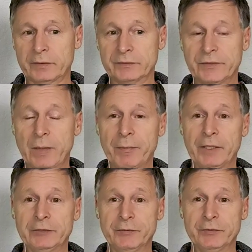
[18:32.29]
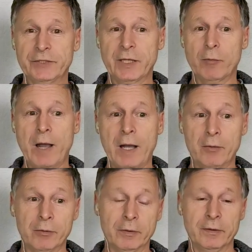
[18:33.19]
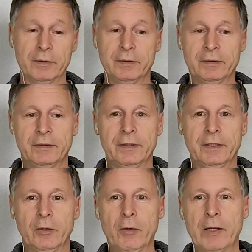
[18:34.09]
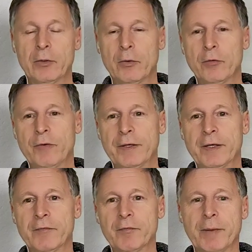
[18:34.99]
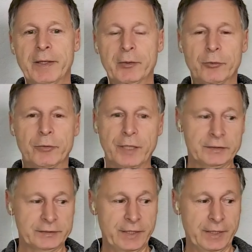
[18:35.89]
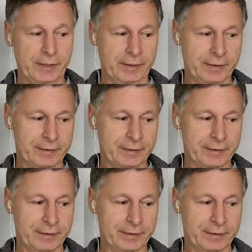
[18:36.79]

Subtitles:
some days it feels like, wow, I don't know if I can even make it to the next day.